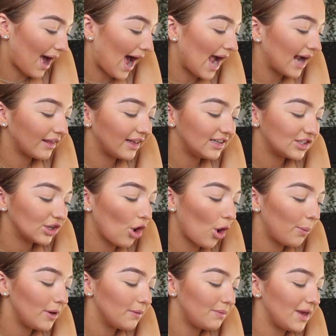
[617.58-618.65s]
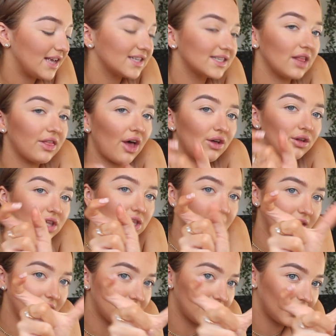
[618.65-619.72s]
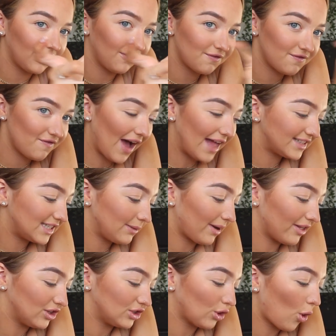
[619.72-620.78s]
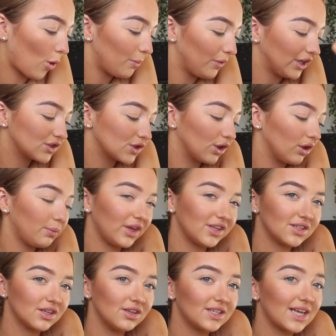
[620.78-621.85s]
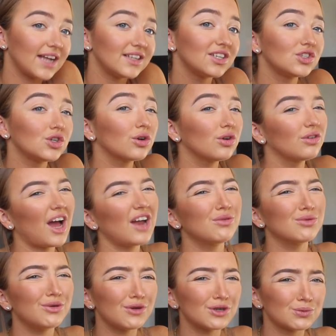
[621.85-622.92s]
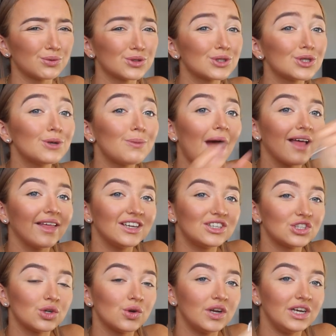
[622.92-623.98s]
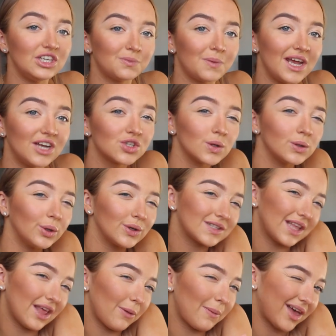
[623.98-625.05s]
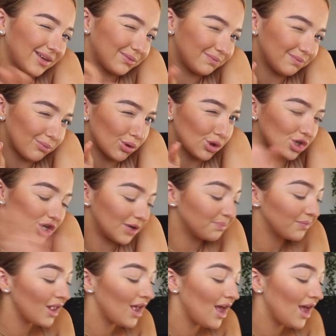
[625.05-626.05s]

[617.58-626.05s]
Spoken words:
I like to copy and paste the little like fancy bit at the top, like School of Political Sciences. You're not, I don't know if you're supposed to, but I like to do it on each page so it looks a little bit bougie.